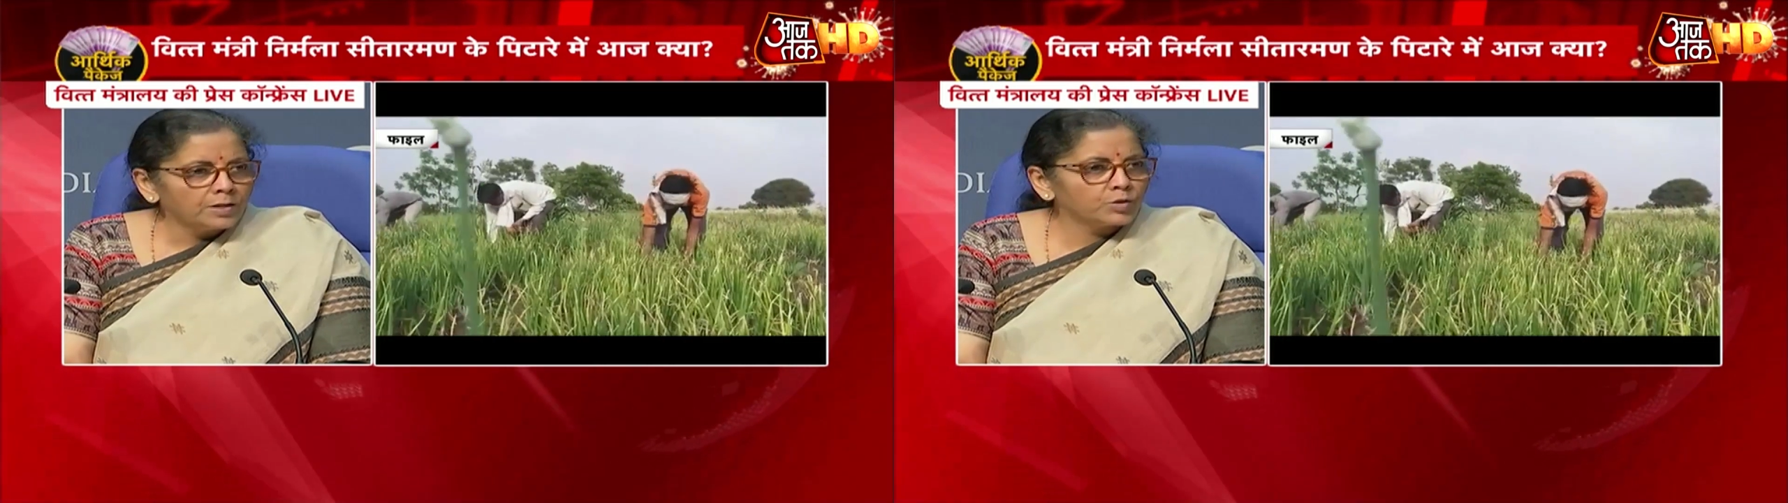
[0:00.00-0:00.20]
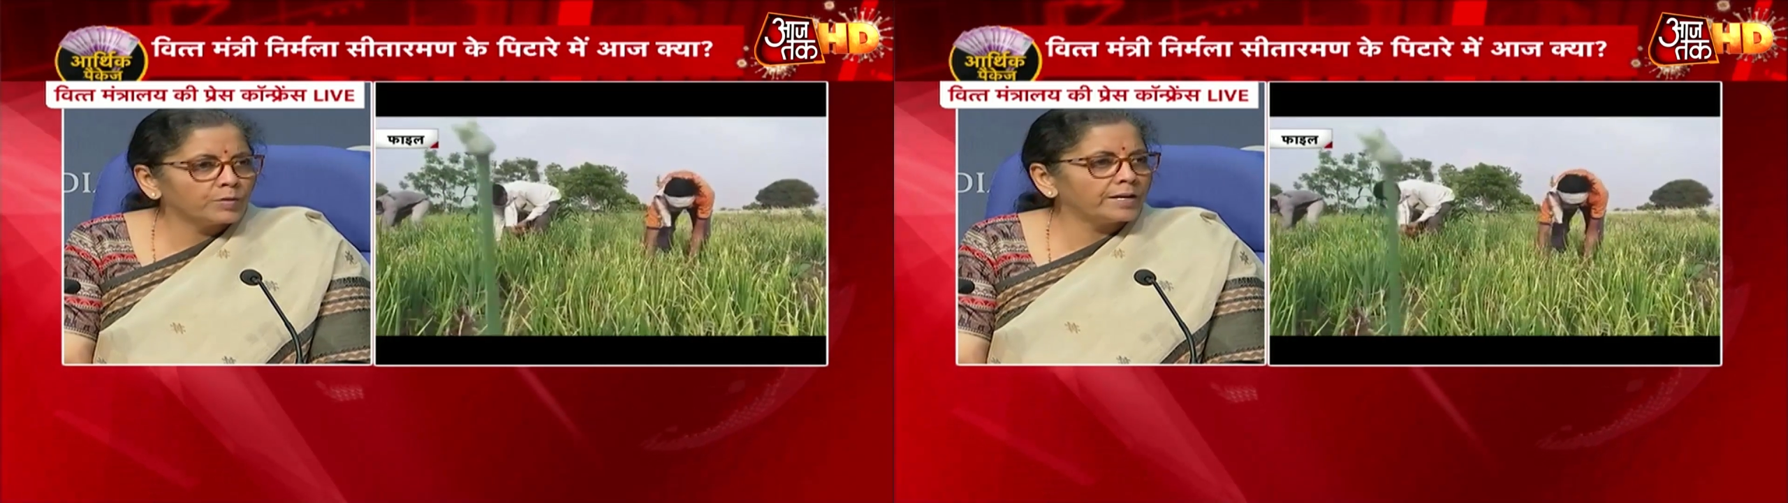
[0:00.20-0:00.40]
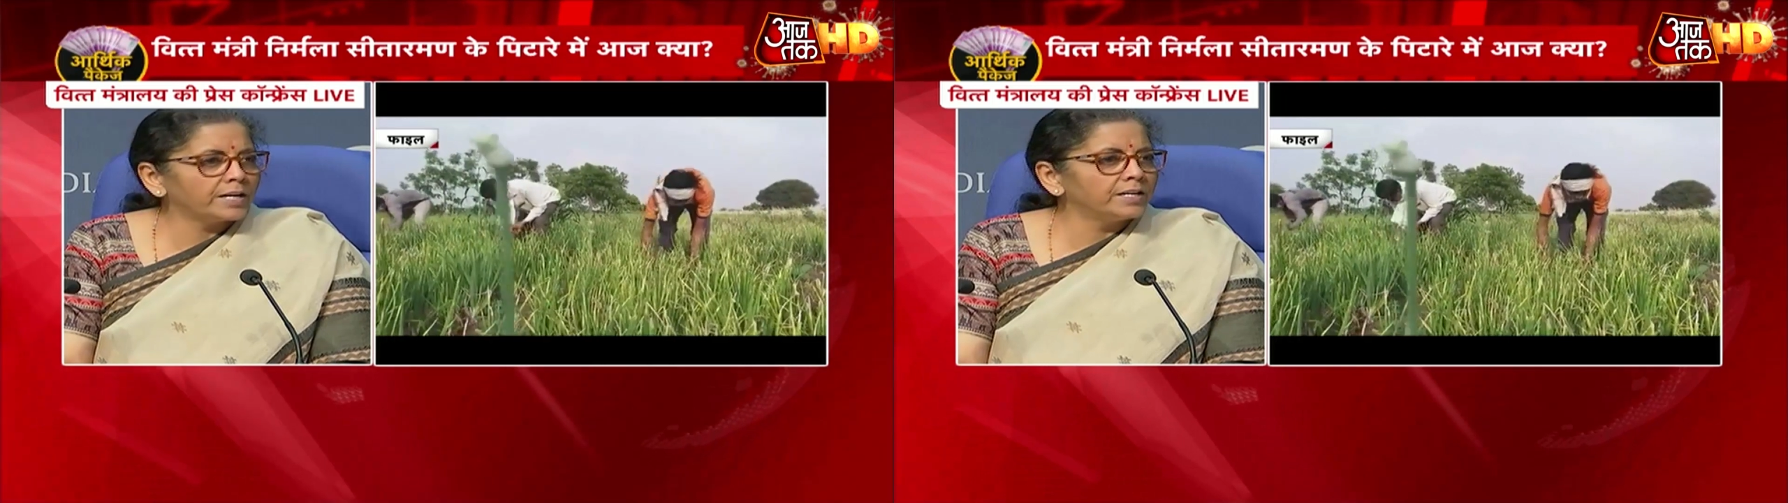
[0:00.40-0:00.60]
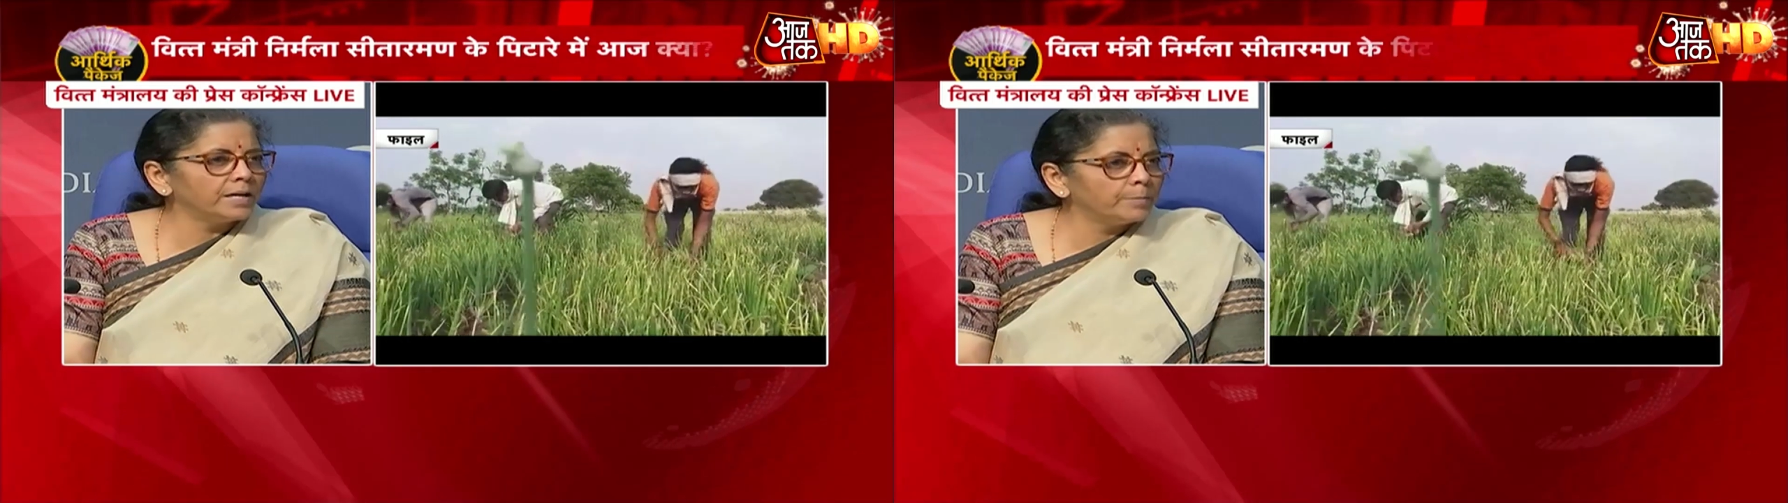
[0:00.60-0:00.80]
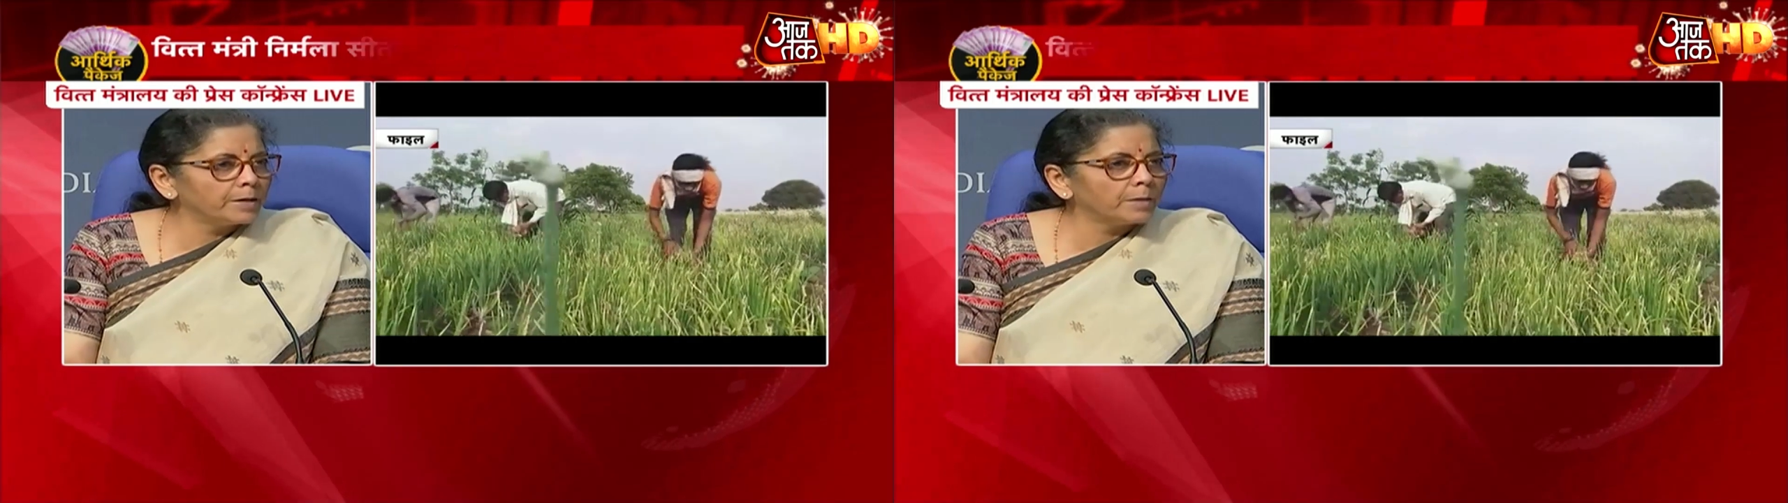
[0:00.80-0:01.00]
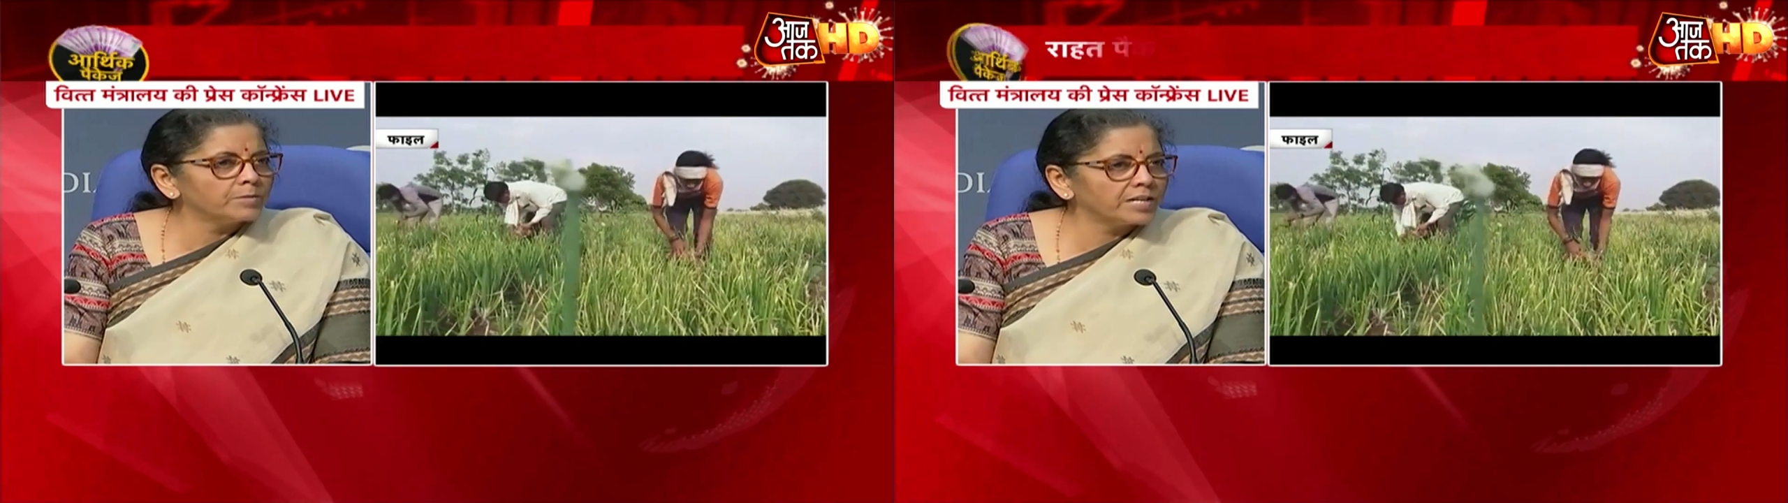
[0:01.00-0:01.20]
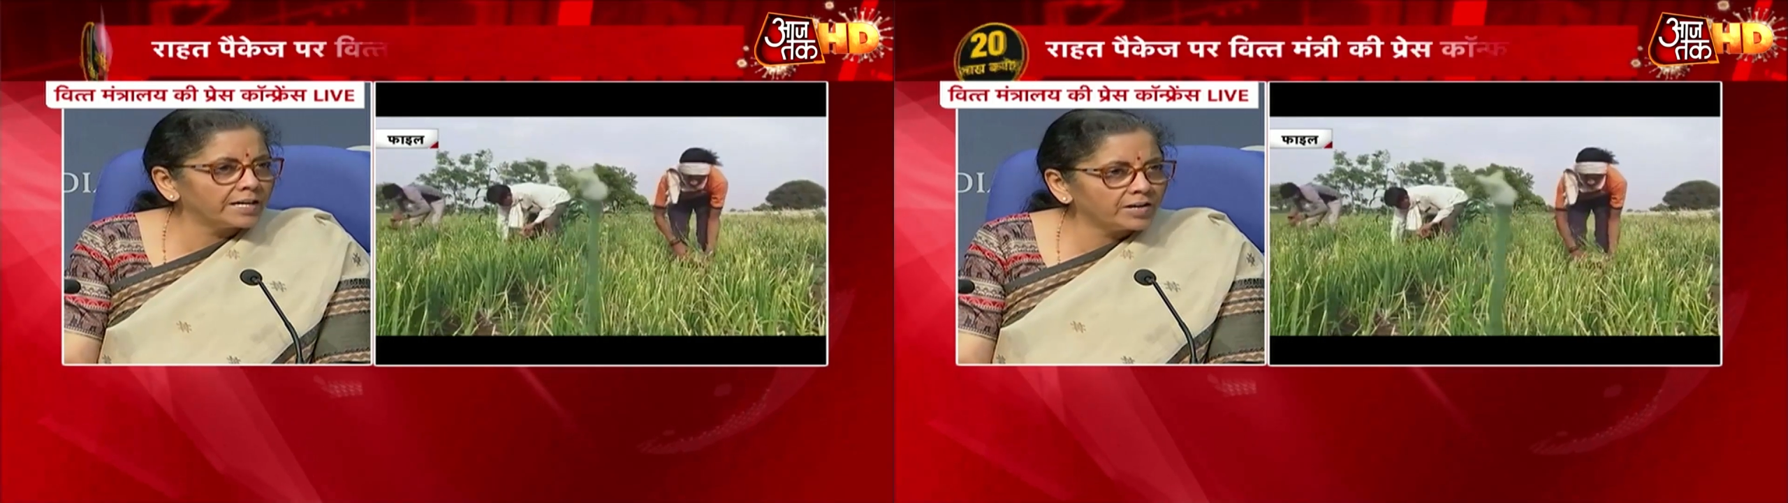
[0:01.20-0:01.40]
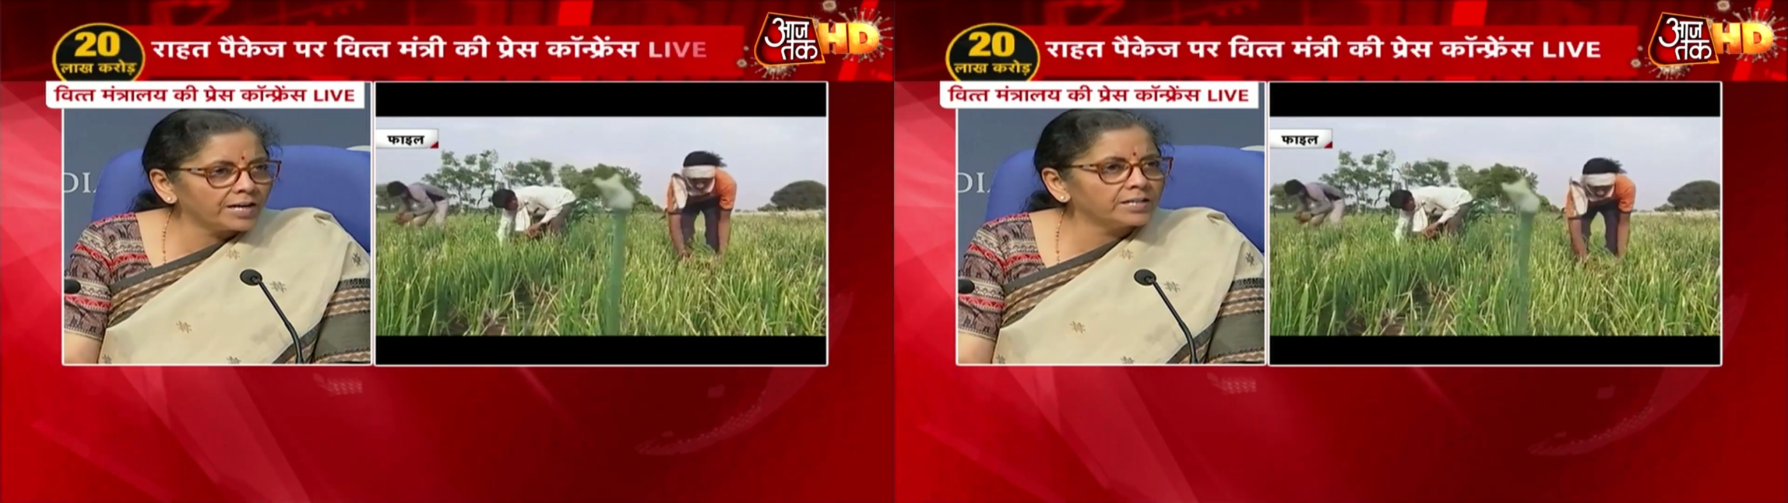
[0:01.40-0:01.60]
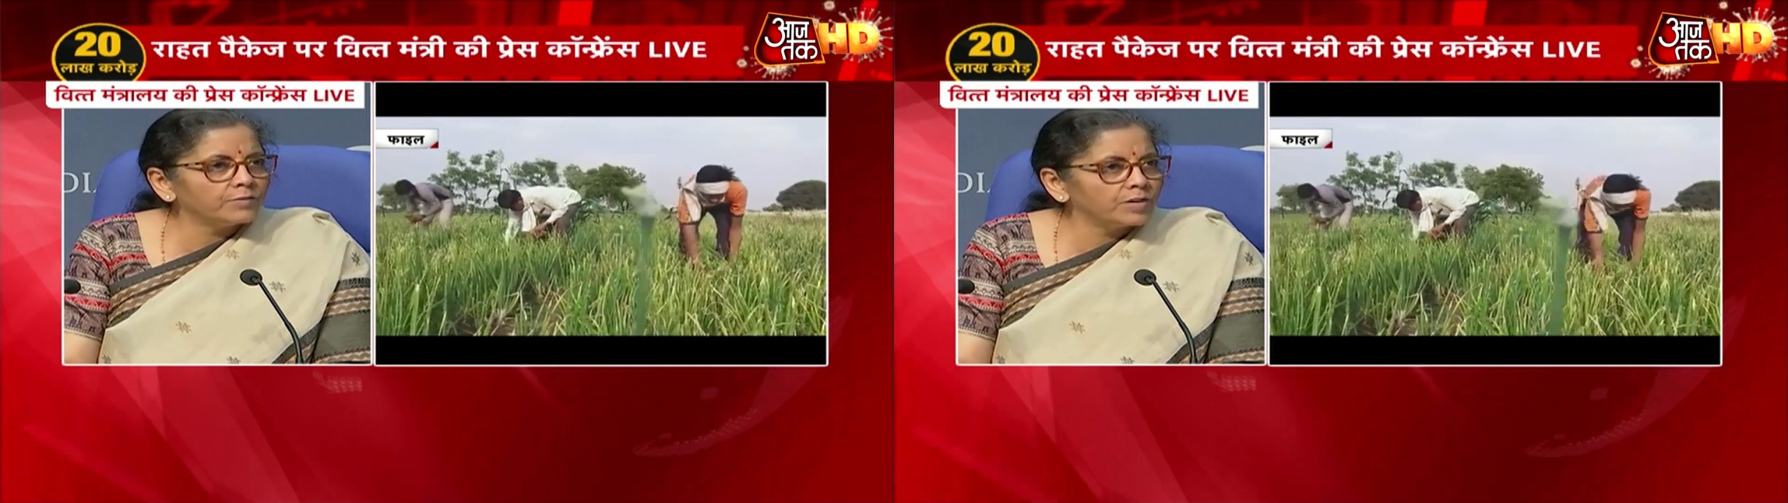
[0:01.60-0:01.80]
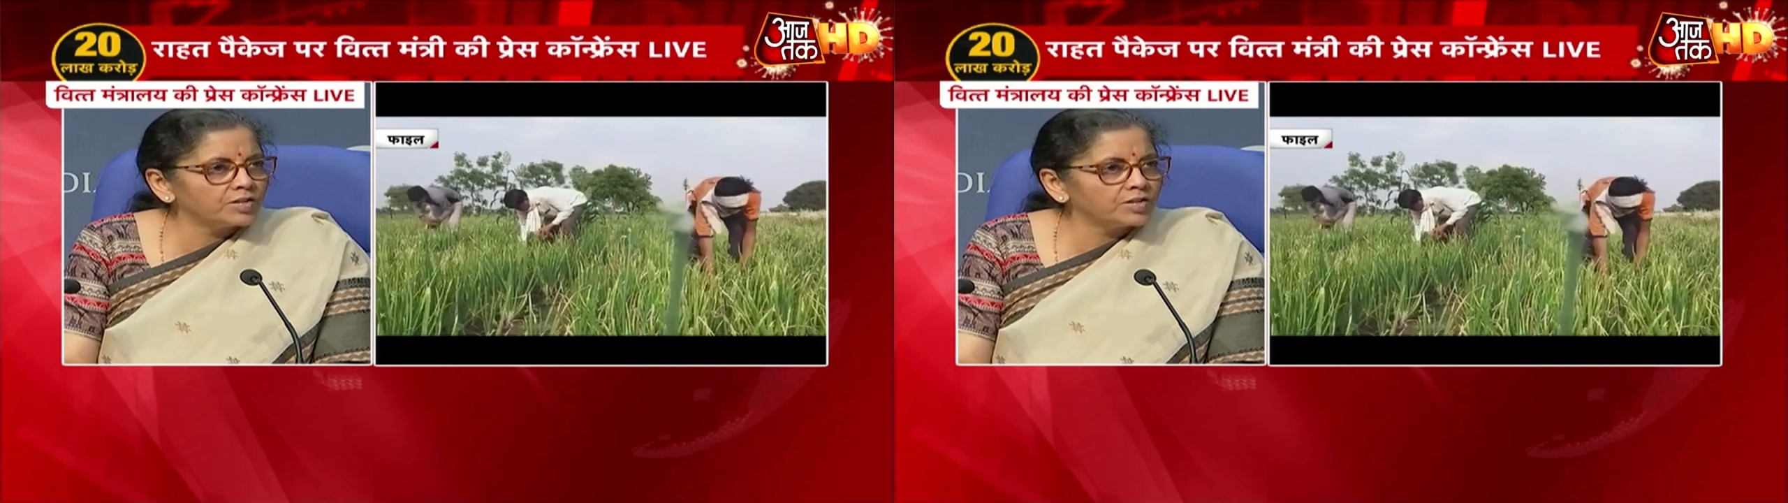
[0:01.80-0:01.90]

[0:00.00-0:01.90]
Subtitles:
so that India becomes an attractive